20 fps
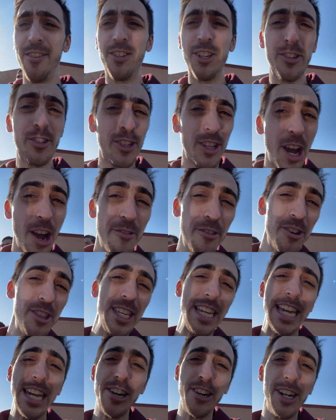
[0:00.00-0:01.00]

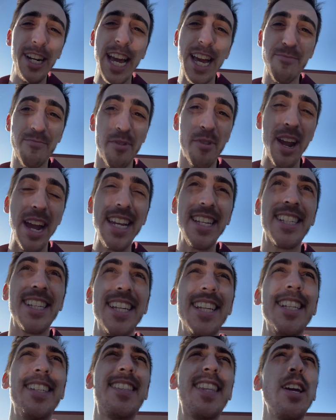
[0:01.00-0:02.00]
discovered the internet
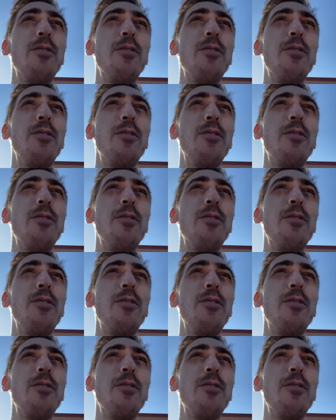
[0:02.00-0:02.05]
prices.